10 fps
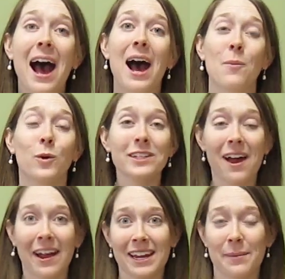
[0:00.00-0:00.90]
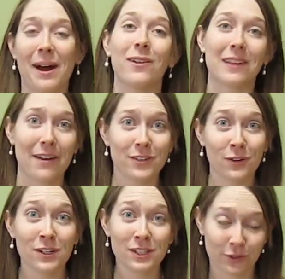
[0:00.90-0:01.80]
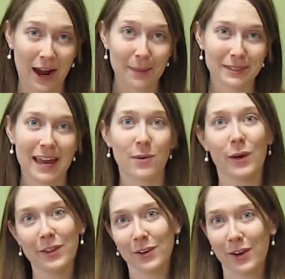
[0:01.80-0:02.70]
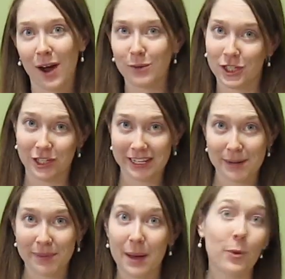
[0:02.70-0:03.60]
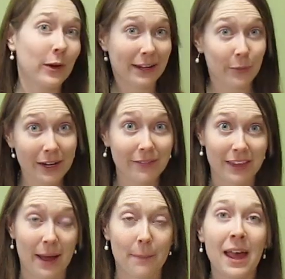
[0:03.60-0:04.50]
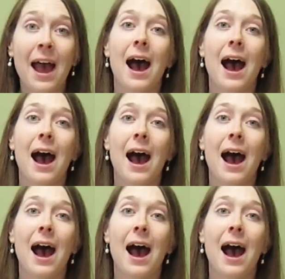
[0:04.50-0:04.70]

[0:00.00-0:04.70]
We're talking about leftover scraps and whether or not we should keep them or get rid of them.